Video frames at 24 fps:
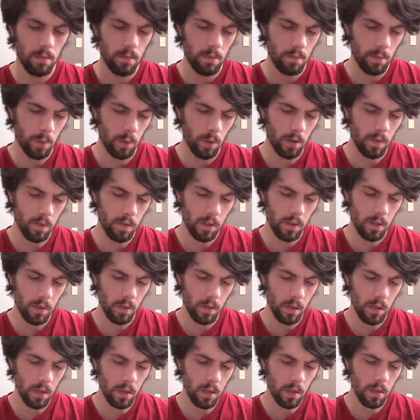point of view.
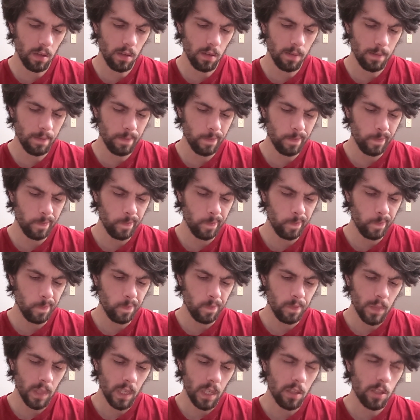The
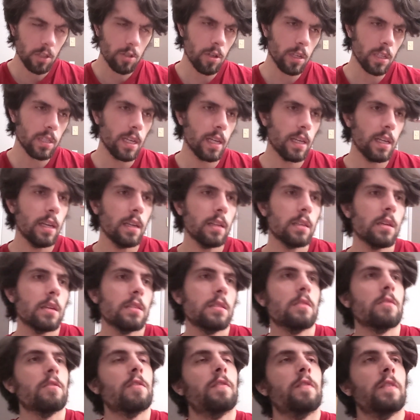trick-taking
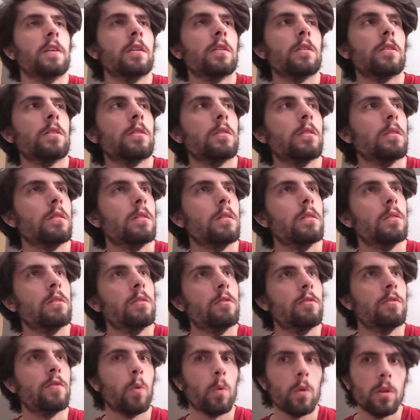doesn't feel
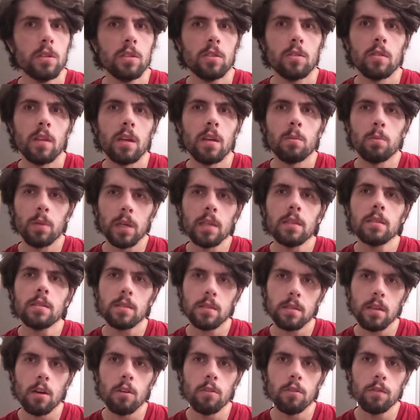forced or that it plays
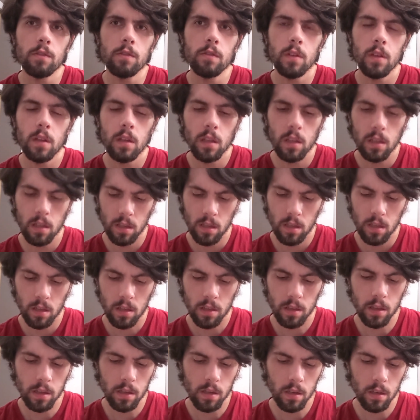itself.
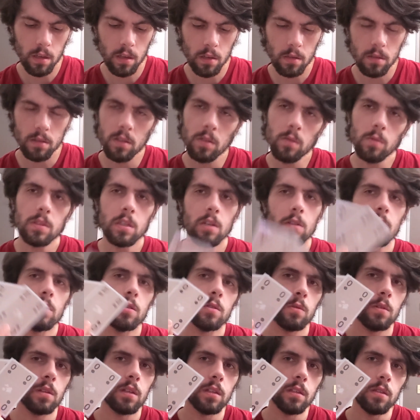The 2
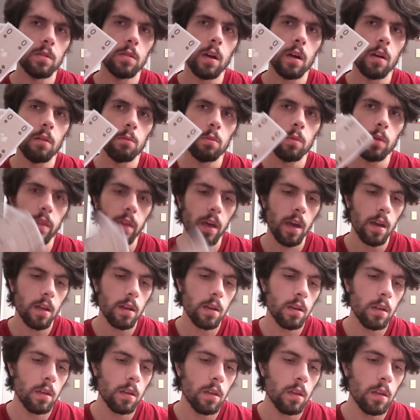zeros really do help with that.
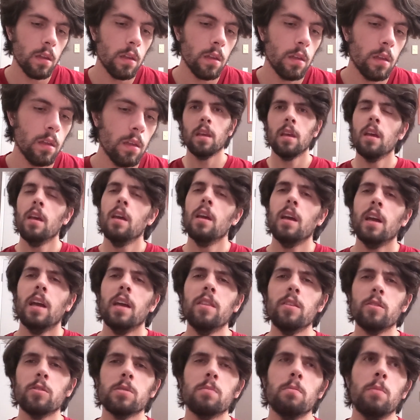And
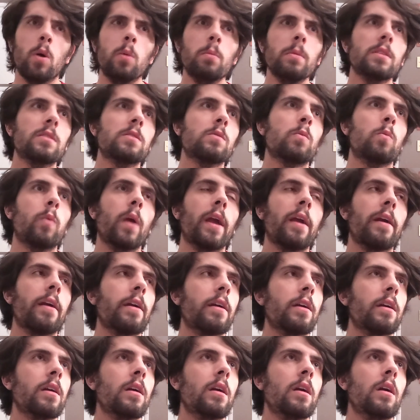there's moments where